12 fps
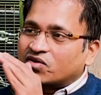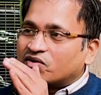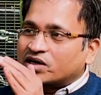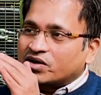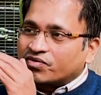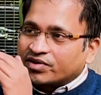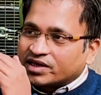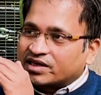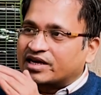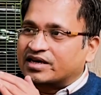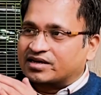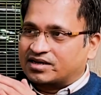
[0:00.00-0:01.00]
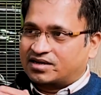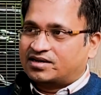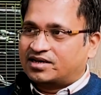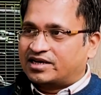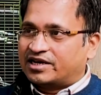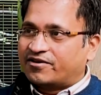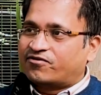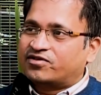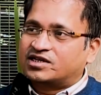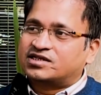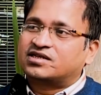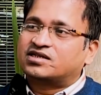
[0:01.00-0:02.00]
only we think, ki if
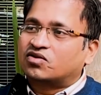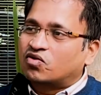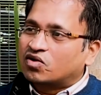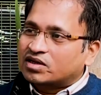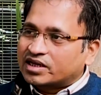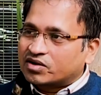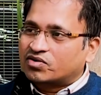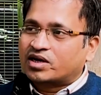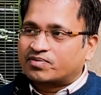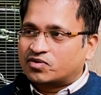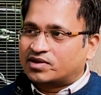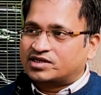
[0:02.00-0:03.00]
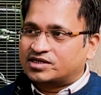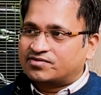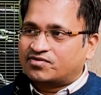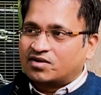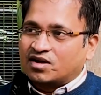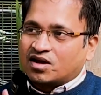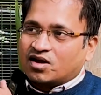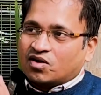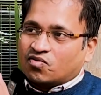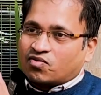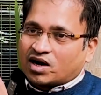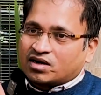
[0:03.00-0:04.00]
this is the goal that we have to achieve,
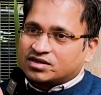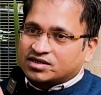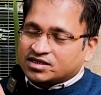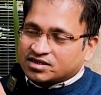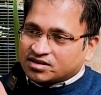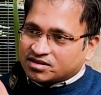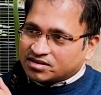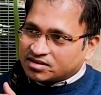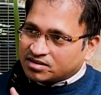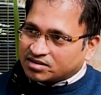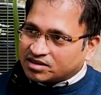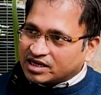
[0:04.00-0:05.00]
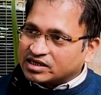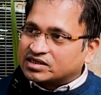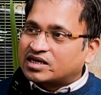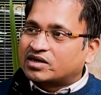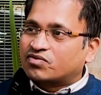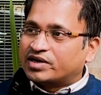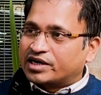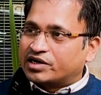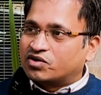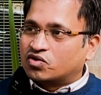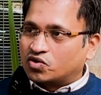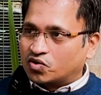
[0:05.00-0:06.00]
what things that we need
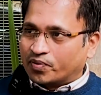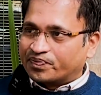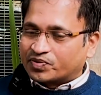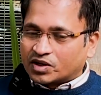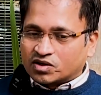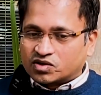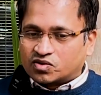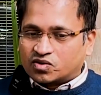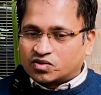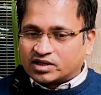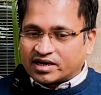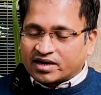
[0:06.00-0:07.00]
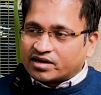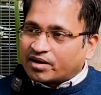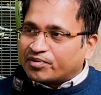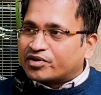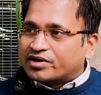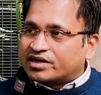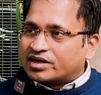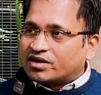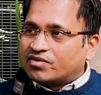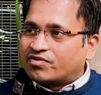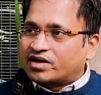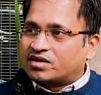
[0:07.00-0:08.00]
to do. So there are
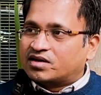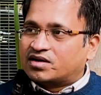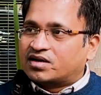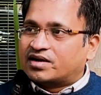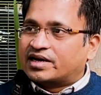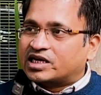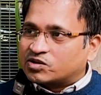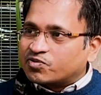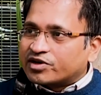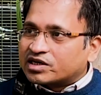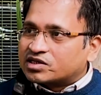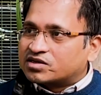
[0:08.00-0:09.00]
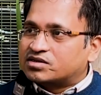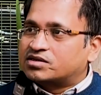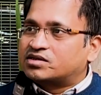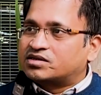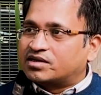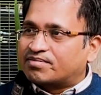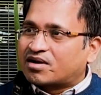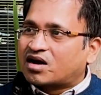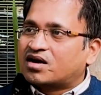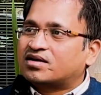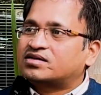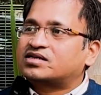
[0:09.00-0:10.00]
community where there are aspirations,
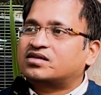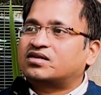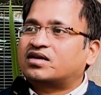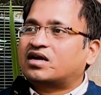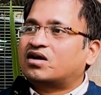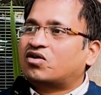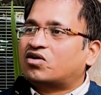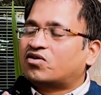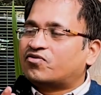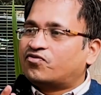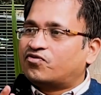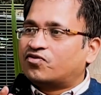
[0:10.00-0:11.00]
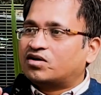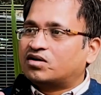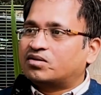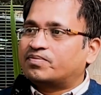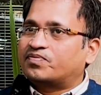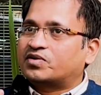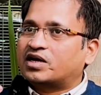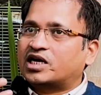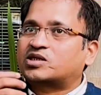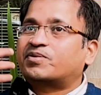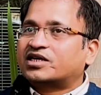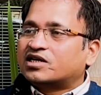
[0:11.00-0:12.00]
demands, and there are a lot of
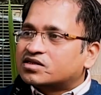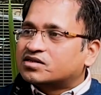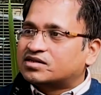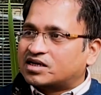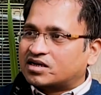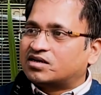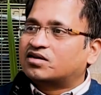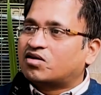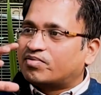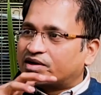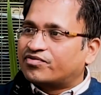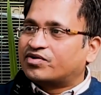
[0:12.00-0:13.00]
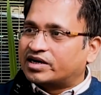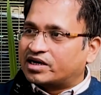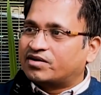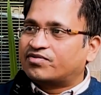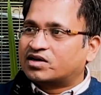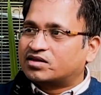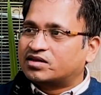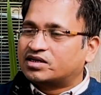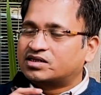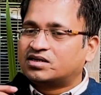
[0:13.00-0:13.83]
expectations that the government will deliver on this.